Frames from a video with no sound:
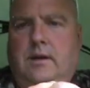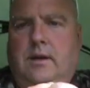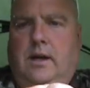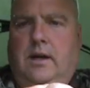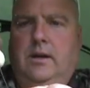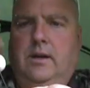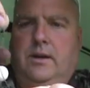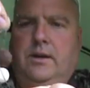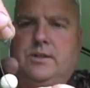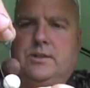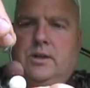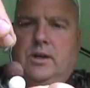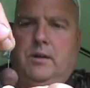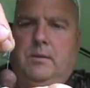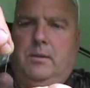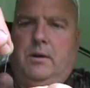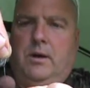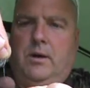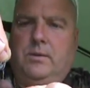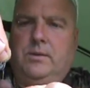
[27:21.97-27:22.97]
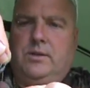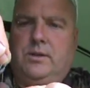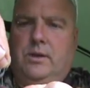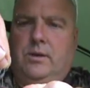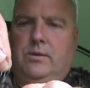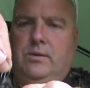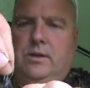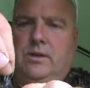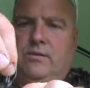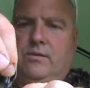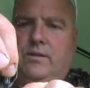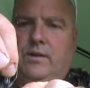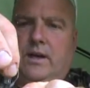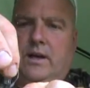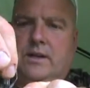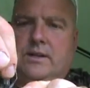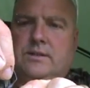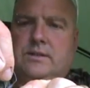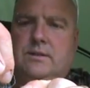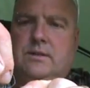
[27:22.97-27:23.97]
A lot of the time I would do this
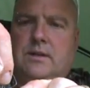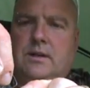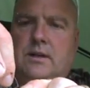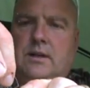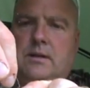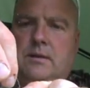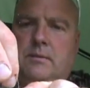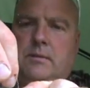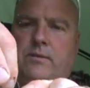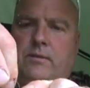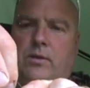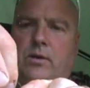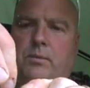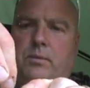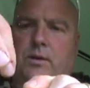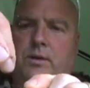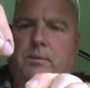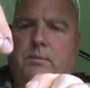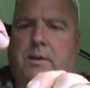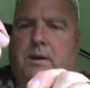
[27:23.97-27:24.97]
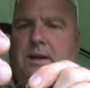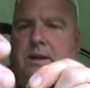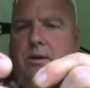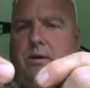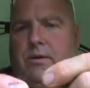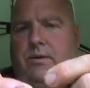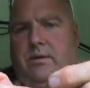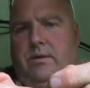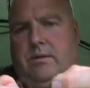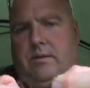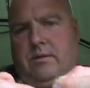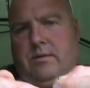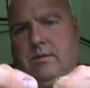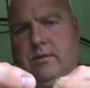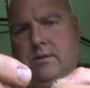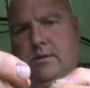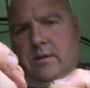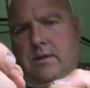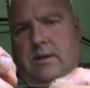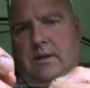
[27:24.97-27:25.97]
first before I put the bait on.
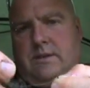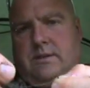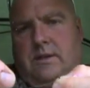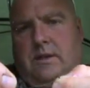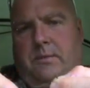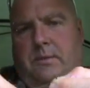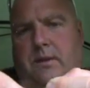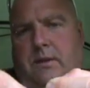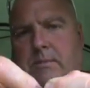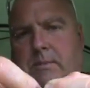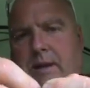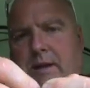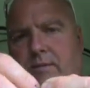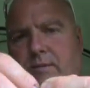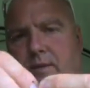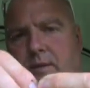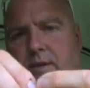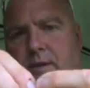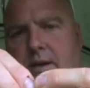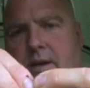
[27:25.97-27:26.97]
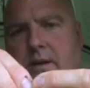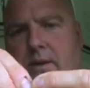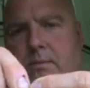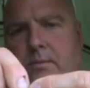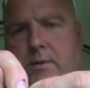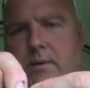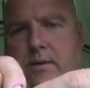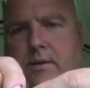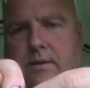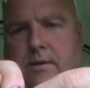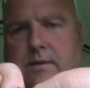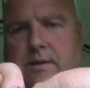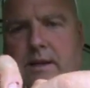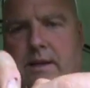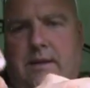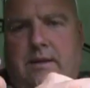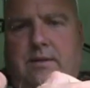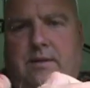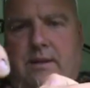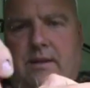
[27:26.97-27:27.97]
So you put the bait through the loop,
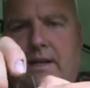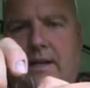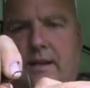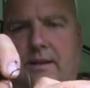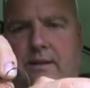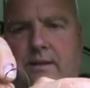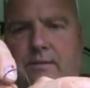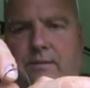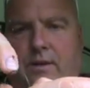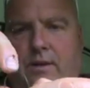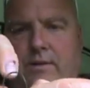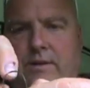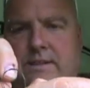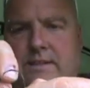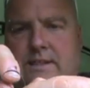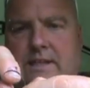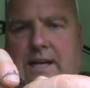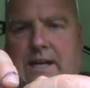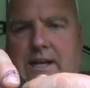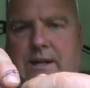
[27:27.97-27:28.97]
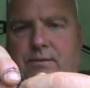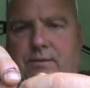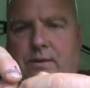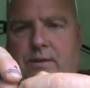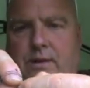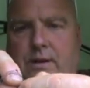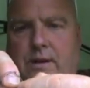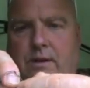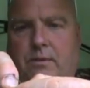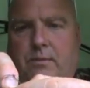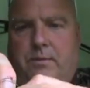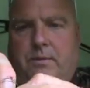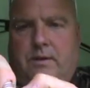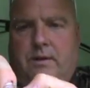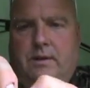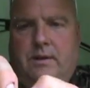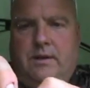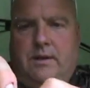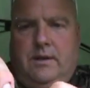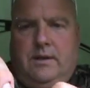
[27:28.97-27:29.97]
then the following tag through the loop,
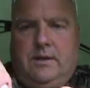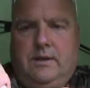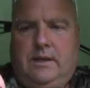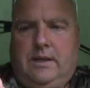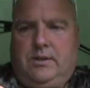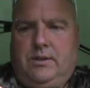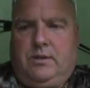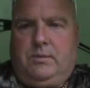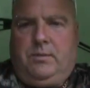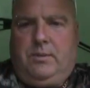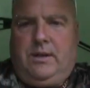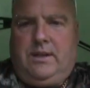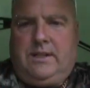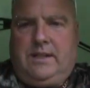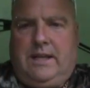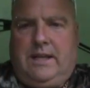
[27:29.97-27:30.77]
then just pull it